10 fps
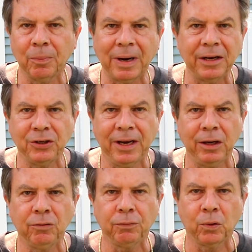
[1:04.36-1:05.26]
our Baht
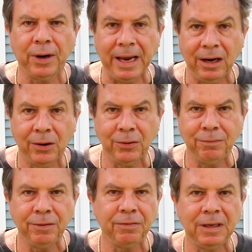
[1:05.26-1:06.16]
chains for
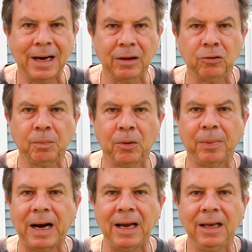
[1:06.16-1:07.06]
$850 per
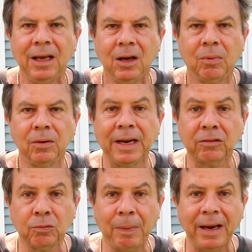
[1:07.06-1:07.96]
Baht. But
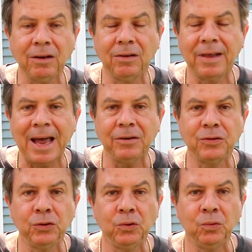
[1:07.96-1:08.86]
expect that
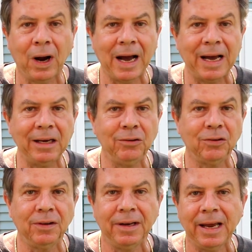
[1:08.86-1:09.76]
to rise
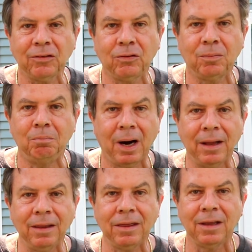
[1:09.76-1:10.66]
in the next
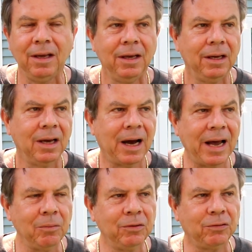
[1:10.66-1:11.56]
month,
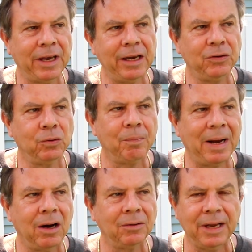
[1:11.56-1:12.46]
I would say, to
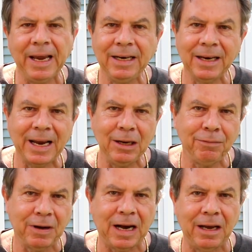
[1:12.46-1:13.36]
about
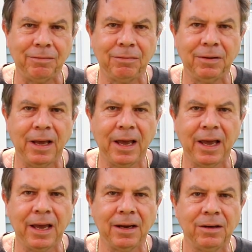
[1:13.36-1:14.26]
$8.95.
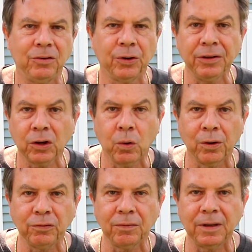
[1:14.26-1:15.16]
And during the
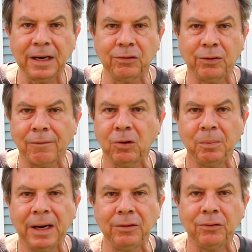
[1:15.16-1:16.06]
course of the next several
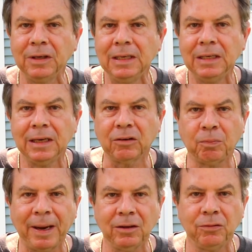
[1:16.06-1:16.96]
months,
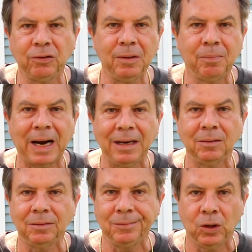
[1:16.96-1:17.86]
expect to see Baht
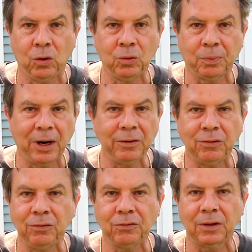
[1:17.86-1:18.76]
gold
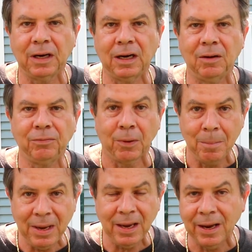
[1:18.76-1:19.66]
prices,
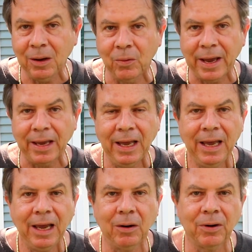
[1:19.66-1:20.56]
from me anyway,
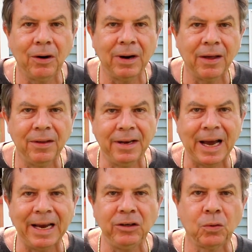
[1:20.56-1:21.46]
at right around the
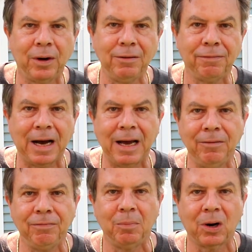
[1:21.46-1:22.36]

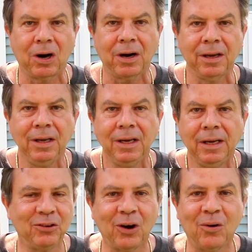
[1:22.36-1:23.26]
$9.25 mark.
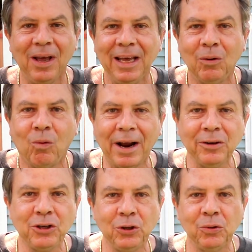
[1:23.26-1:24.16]
So why
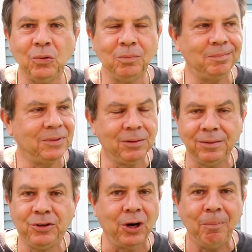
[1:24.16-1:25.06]
don't you
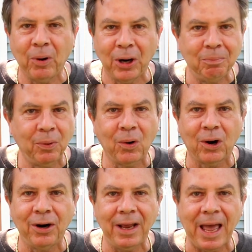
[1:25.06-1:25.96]
jump on
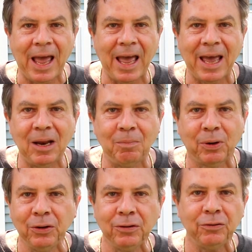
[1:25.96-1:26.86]
board and
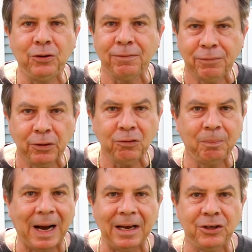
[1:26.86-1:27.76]
purchase your
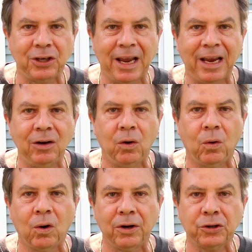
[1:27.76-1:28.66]
first Baht chain,
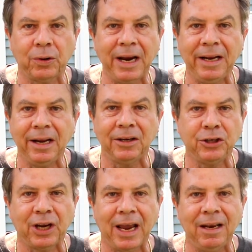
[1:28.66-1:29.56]
or trade in a
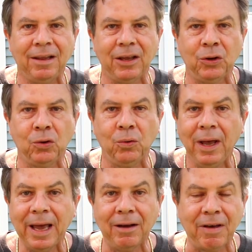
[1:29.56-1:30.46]
chain that you
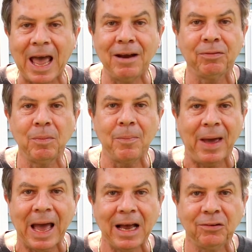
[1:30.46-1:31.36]
have had from the
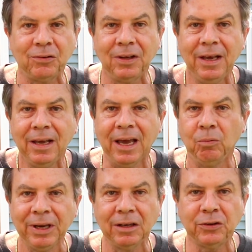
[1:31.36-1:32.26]
past,
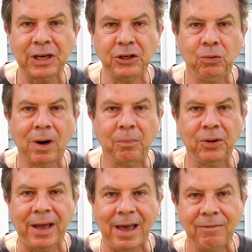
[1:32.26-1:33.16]
and we can set you up
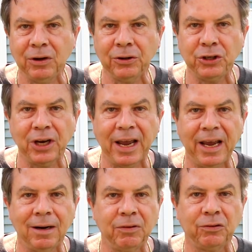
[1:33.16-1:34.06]
with a heavier
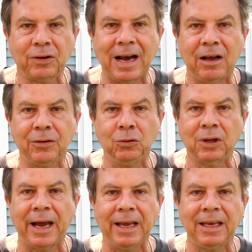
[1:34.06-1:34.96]
chain of a style you
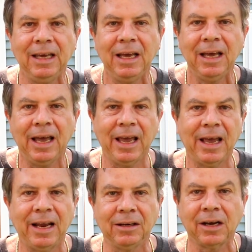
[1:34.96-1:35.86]
like
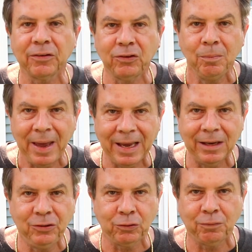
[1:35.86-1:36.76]
and custom make
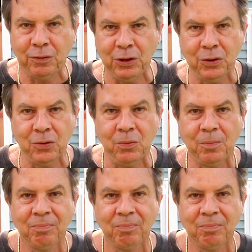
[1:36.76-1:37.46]
it just for you.